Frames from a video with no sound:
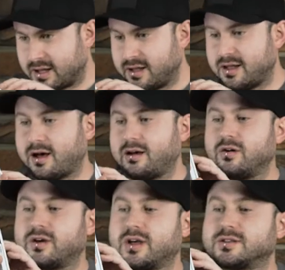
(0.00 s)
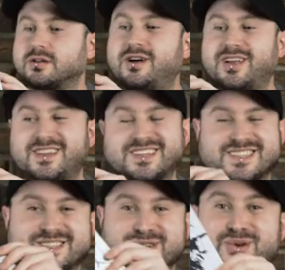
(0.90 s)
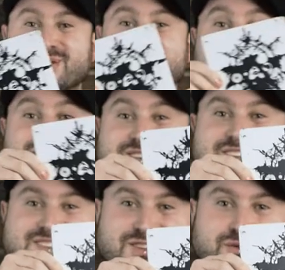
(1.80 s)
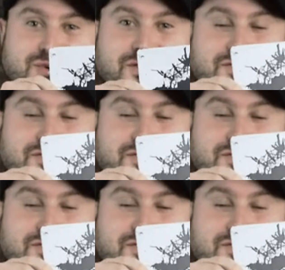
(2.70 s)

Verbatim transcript: Yeah, okay, so this is a great looking steelbook.